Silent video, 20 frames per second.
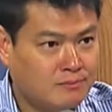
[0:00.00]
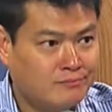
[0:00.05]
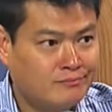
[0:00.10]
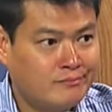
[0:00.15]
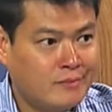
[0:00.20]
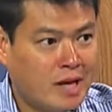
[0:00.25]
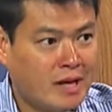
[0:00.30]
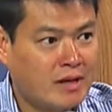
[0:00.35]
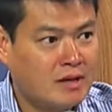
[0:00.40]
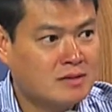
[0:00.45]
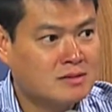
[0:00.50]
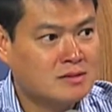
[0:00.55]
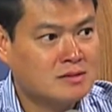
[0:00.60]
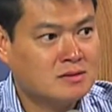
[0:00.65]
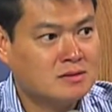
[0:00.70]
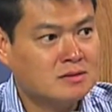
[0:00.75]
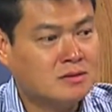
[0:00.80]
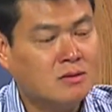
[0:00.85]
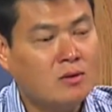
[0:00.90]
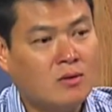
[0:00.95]
I guess
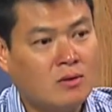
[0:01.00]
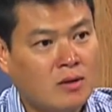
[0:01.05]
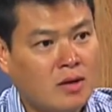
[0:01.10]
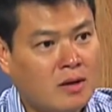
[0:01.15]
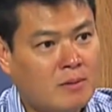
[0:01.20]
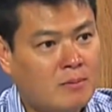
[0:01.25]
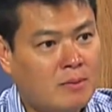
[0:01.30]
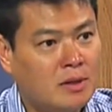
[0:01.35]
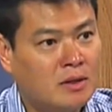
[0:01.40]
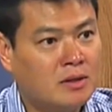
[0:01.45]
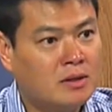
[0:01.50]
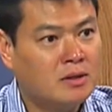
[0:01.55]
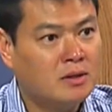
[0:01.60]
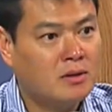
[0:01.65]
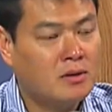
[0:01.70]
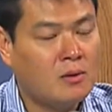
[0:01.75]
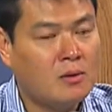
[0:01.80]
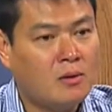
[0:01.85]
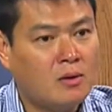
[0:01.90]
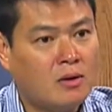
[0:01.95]
it's loan
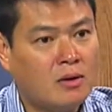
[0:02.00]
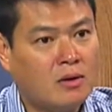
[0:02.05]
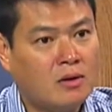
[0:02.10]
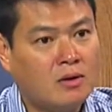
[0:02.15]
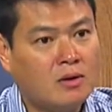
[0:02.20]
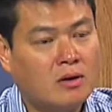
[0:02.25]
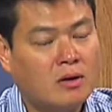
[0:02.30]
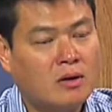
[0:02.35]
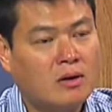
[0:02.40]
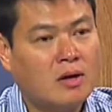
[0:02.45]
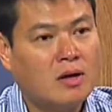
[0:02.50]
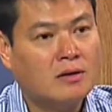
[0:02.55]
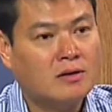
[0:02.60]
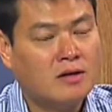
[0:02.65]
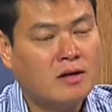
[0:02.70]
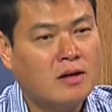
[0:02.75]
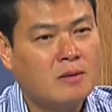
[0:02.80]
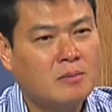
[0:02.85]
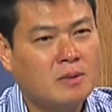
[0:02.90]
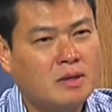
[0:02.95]
company or other
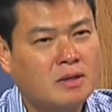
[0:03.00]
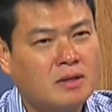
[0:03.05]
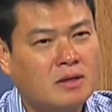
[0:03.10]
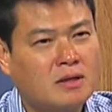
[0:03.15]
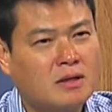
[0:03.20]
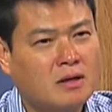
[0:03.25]
company.